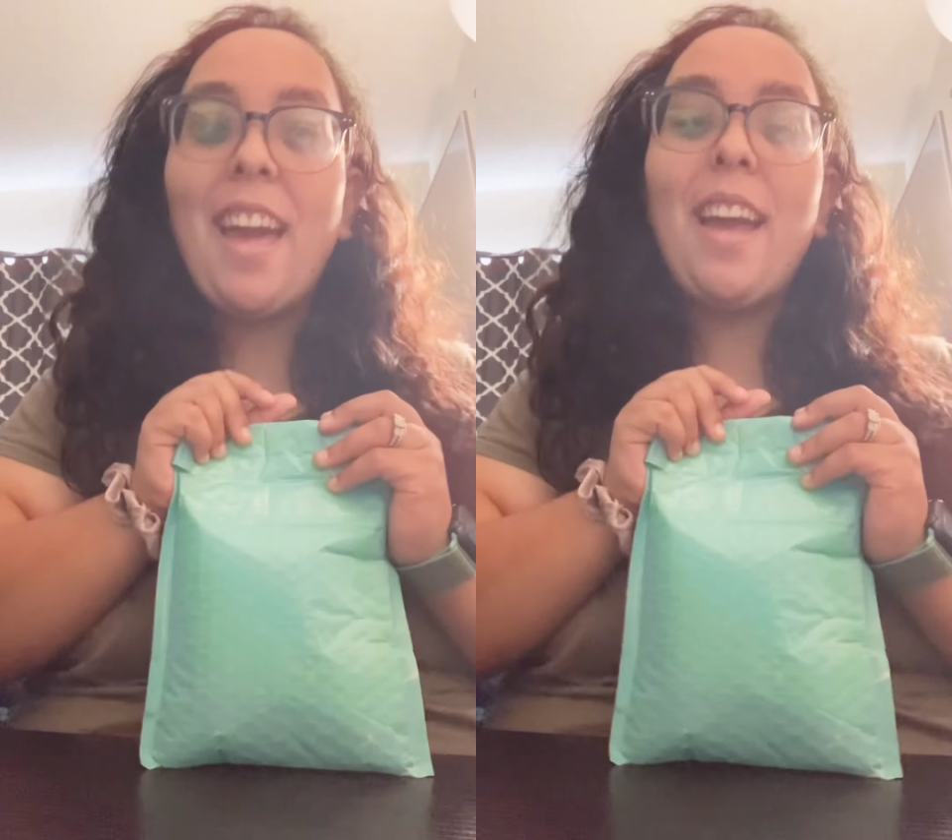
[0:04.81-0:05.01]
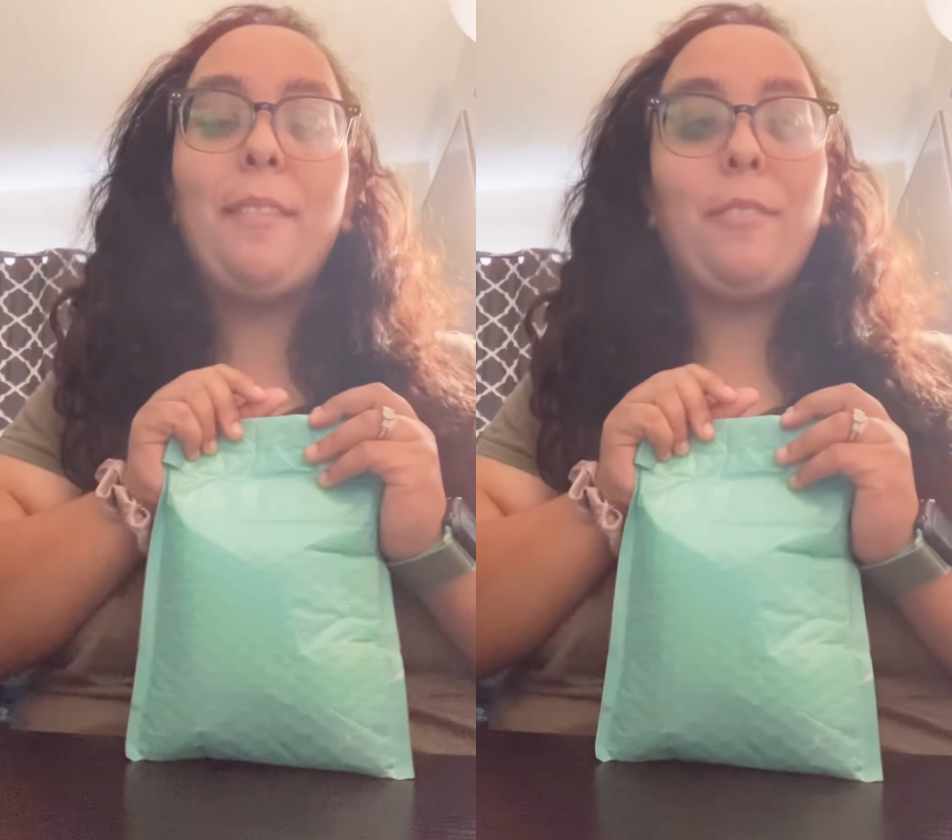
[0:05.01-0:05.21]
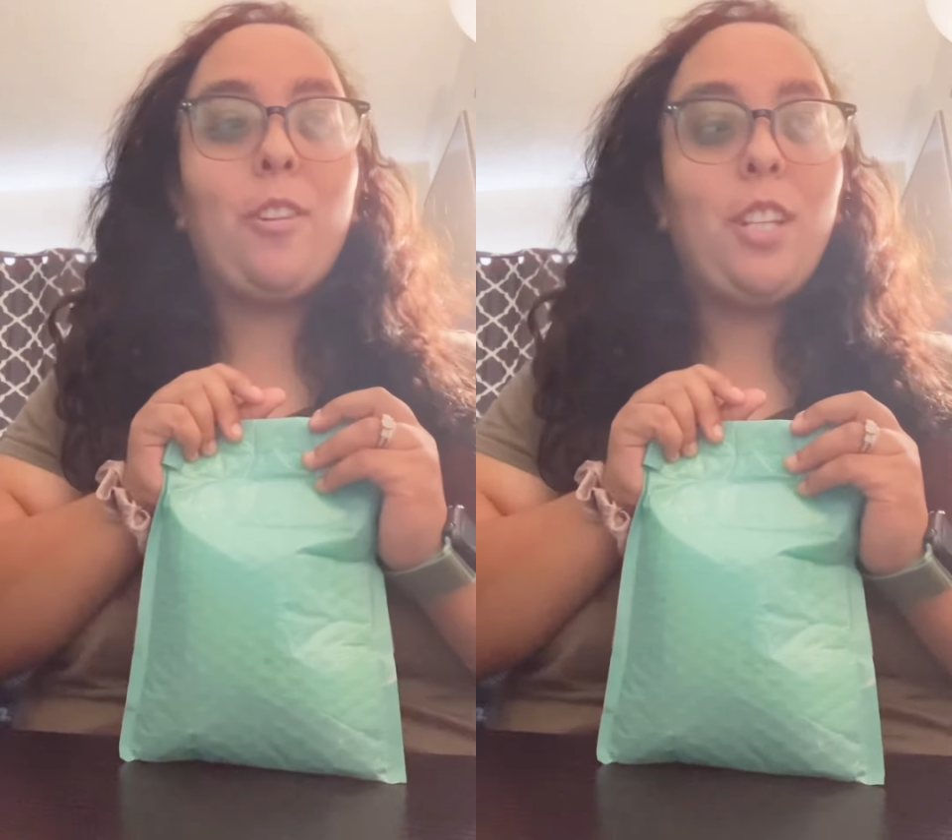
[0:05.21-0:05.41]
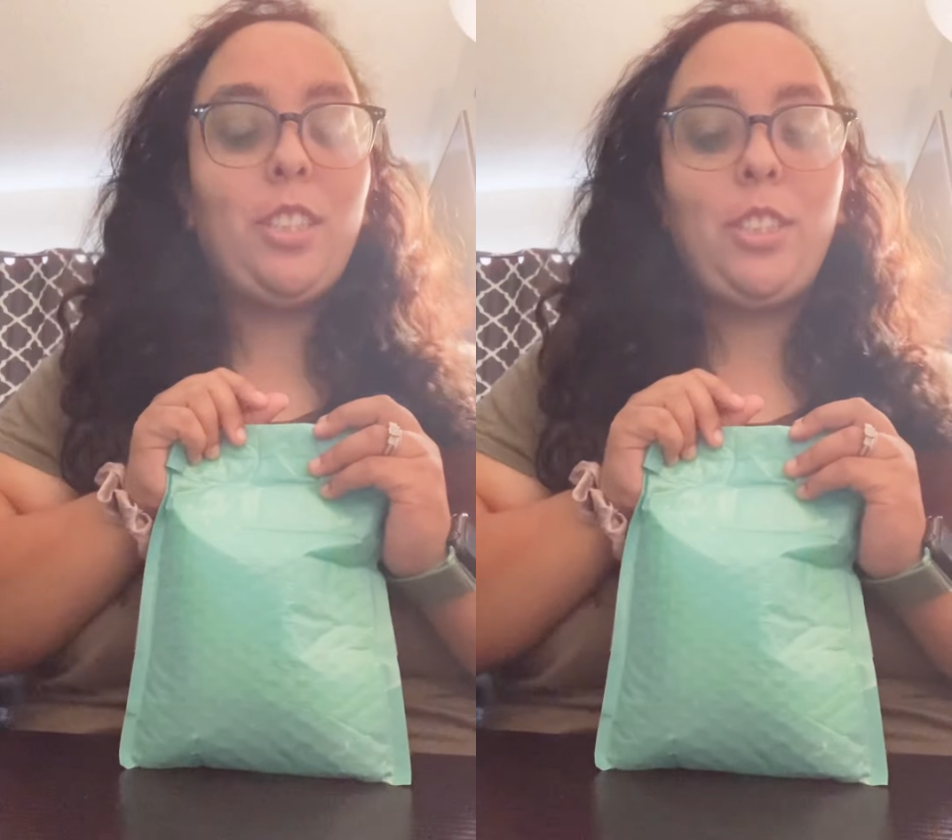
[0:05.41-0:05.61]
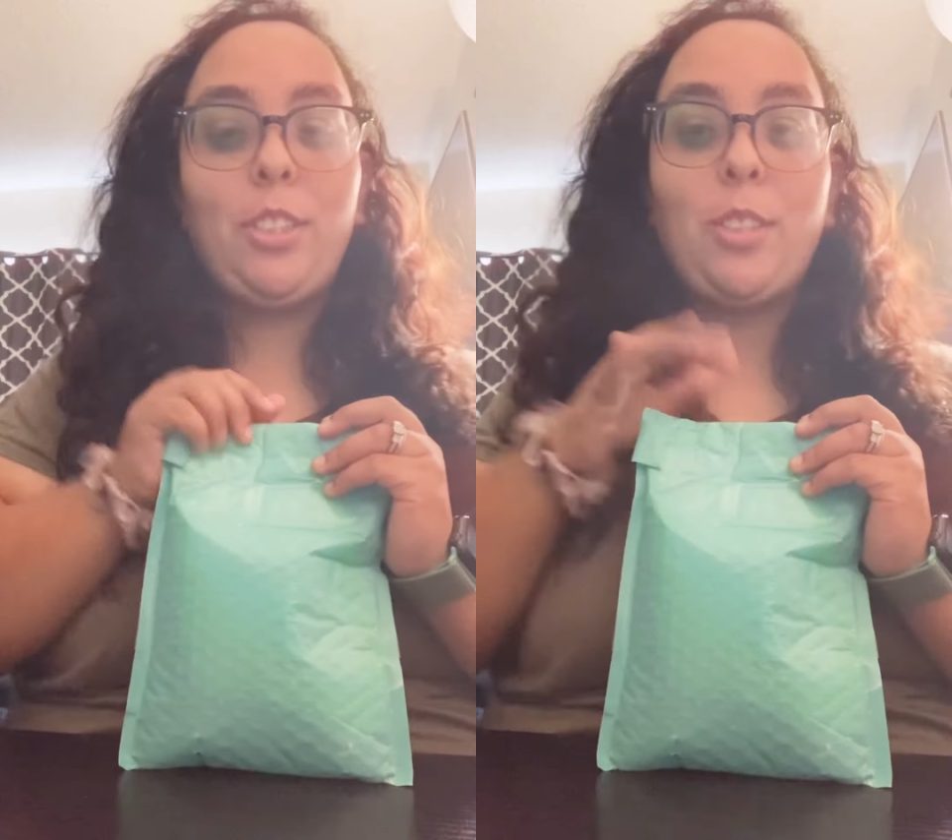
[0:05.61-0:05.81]
I'm going
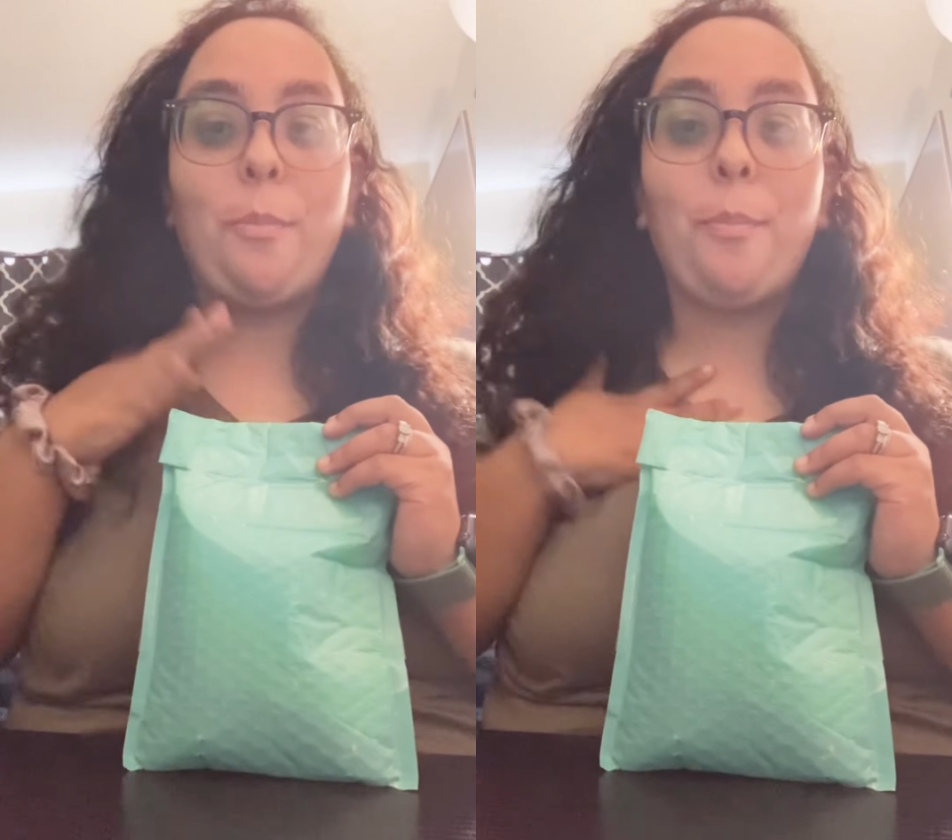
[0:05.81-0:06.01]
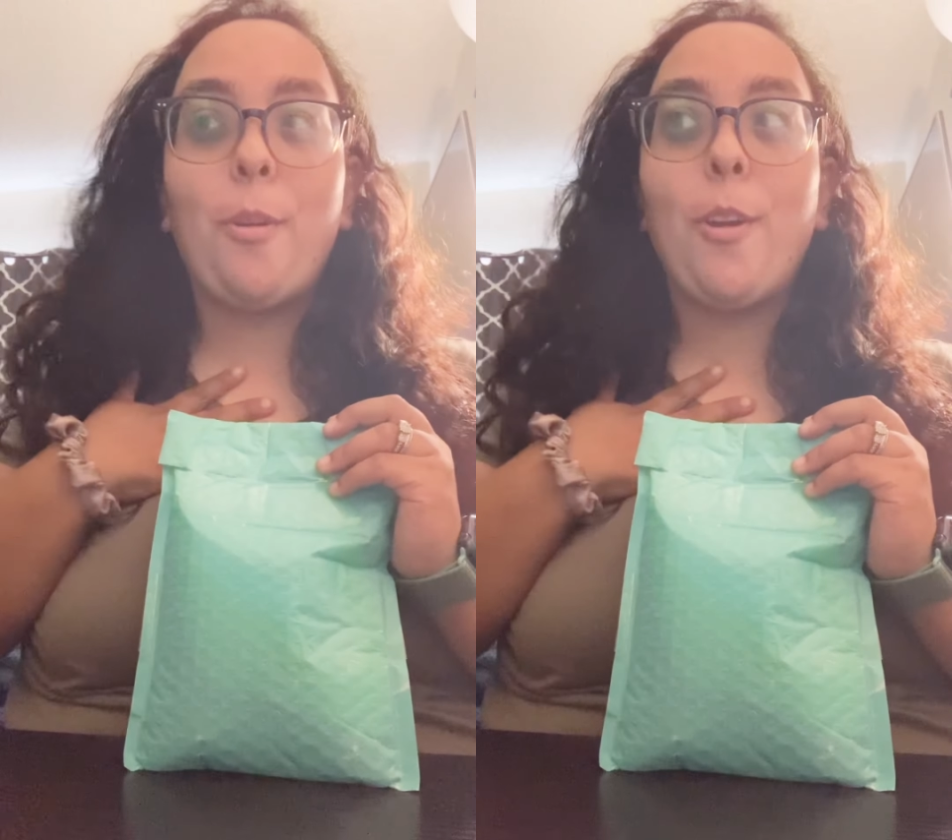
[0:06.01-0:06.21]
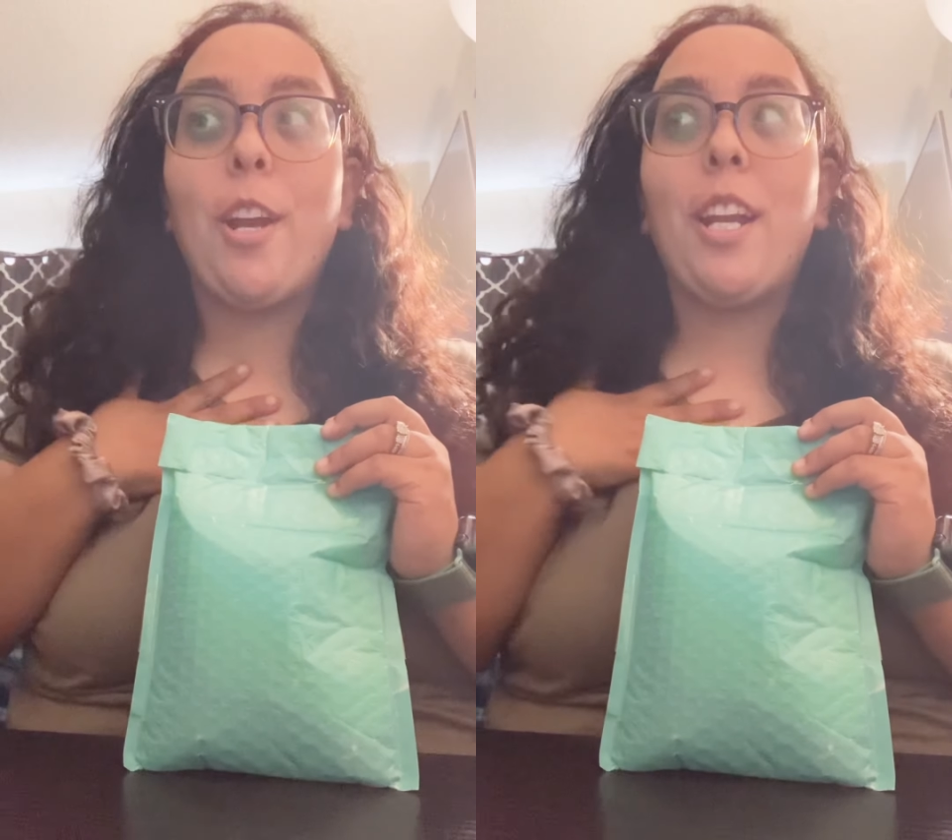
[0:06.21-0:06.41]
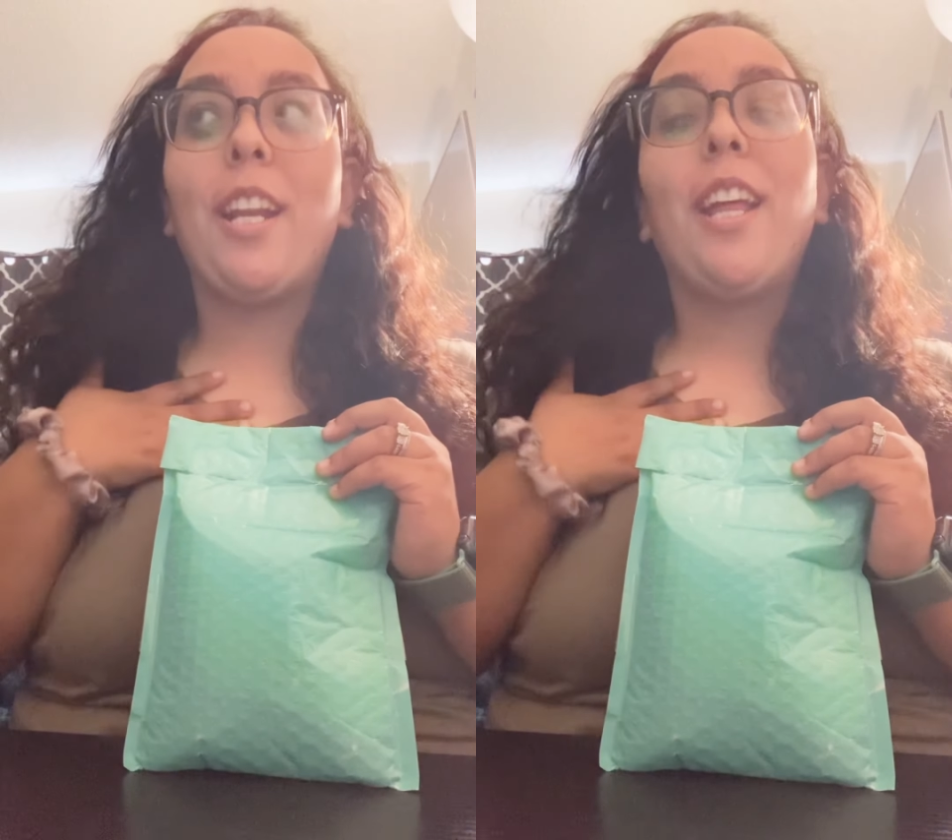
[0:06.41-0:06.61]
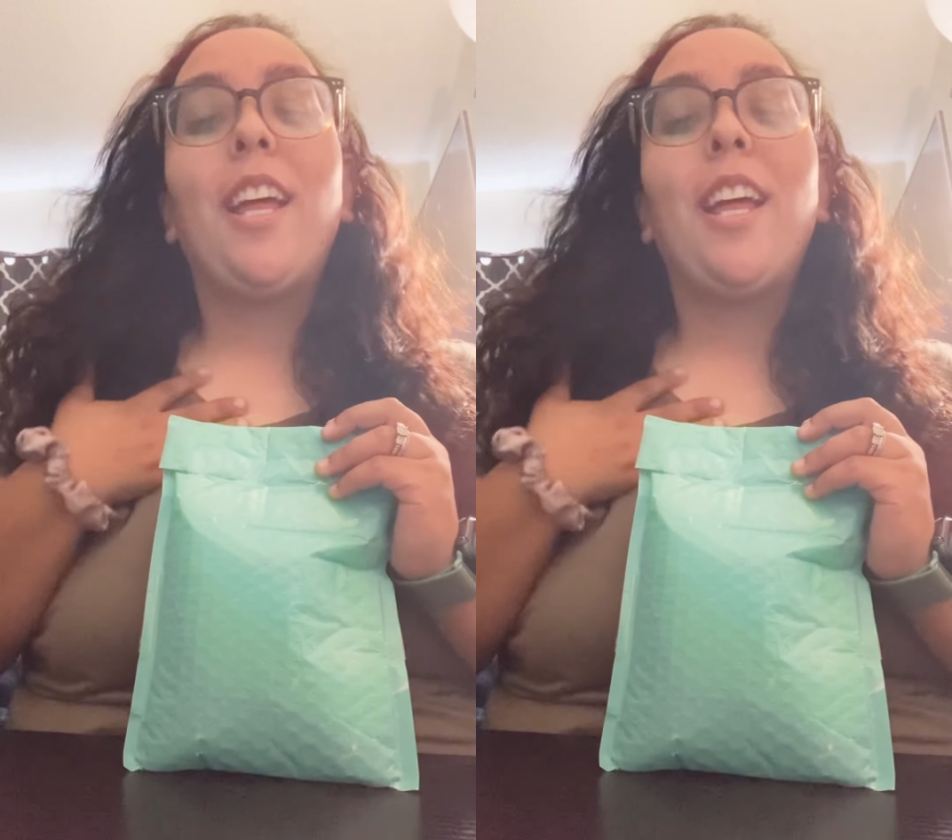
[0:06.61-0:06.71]
to support